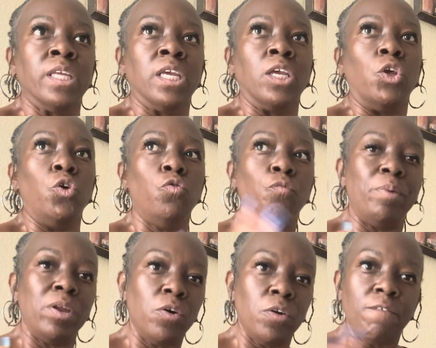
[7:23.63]
You've been
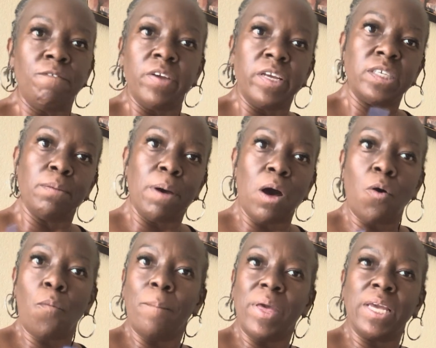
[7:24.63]
on the fence about
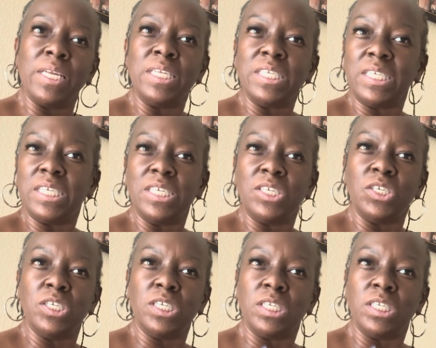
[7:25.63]
making decisions